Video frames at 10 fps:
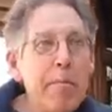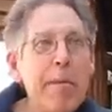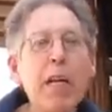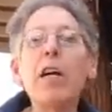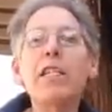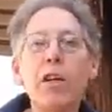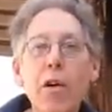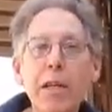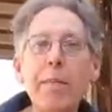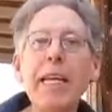because they're
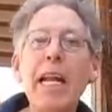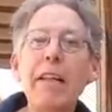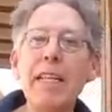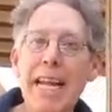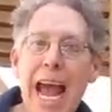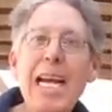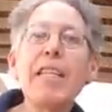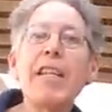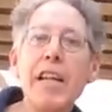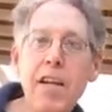going to be getting the
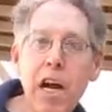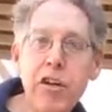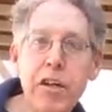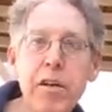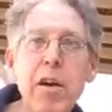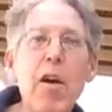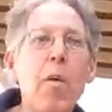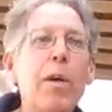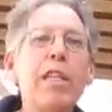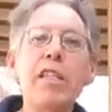tax deduction,
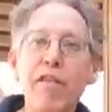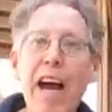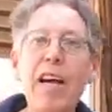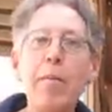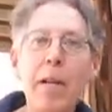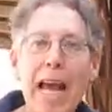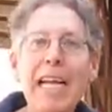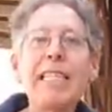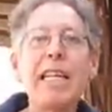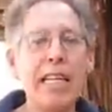which is a valuable
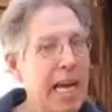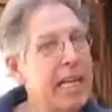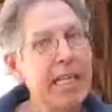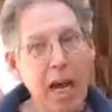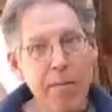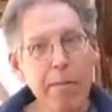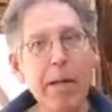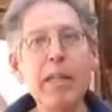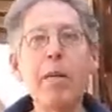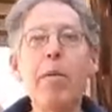asset in any type of
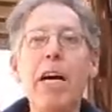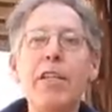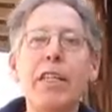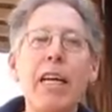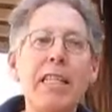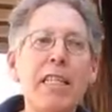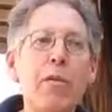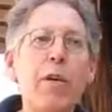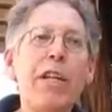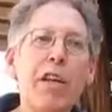building project like
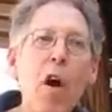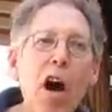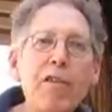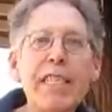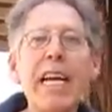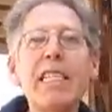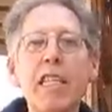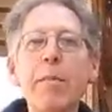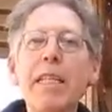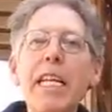this, where you can offset
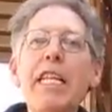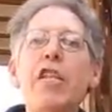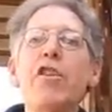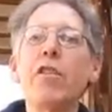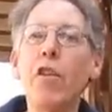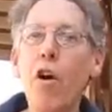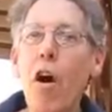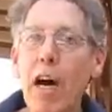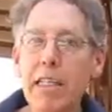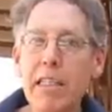some of the additional
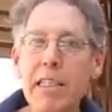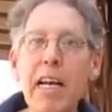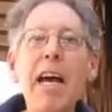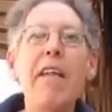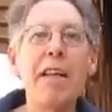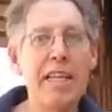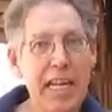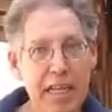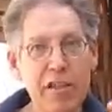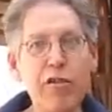costs that
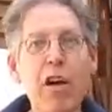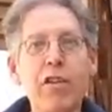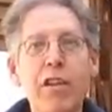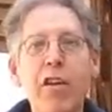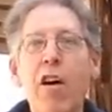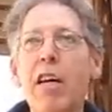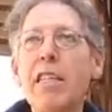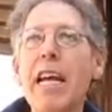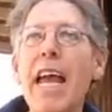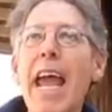deconstruction
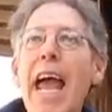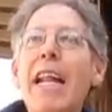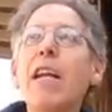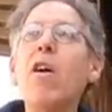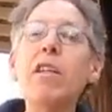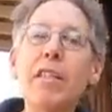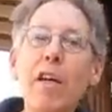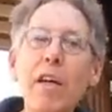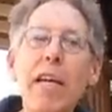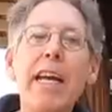costs. And it
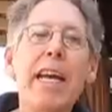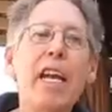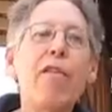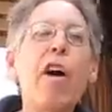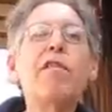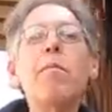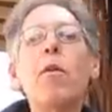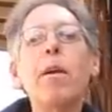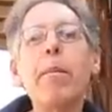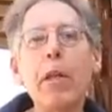also involves
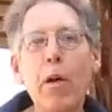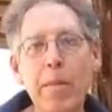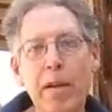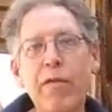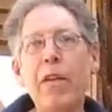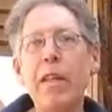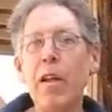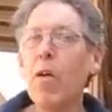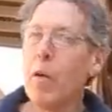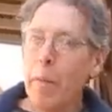more employment for the
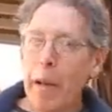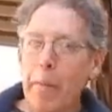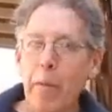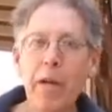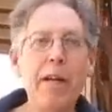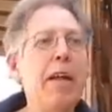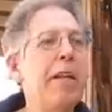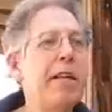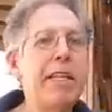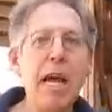local people,
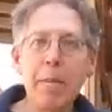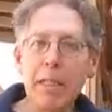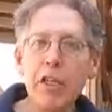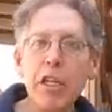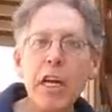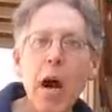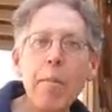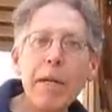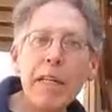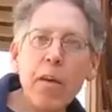the demolition
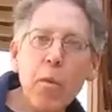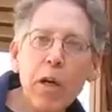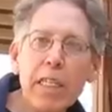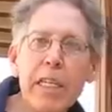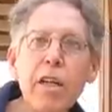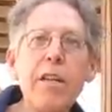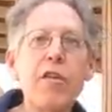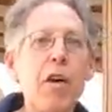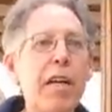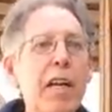company that works here, the
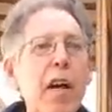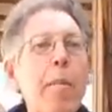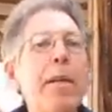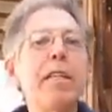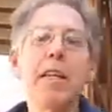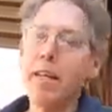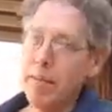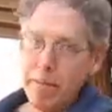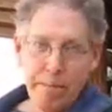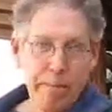trucking companies,
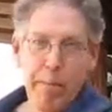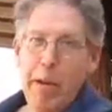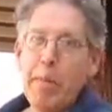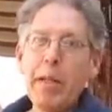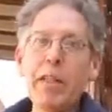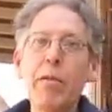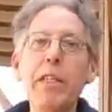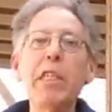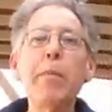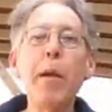people at the
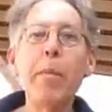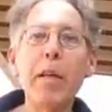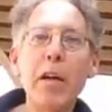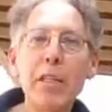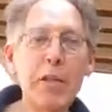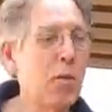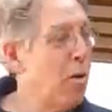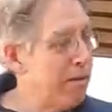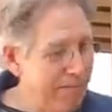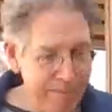Reuse People at our
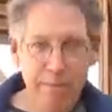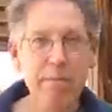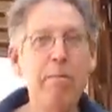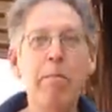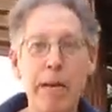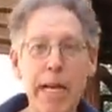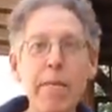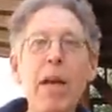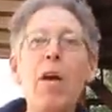store, me.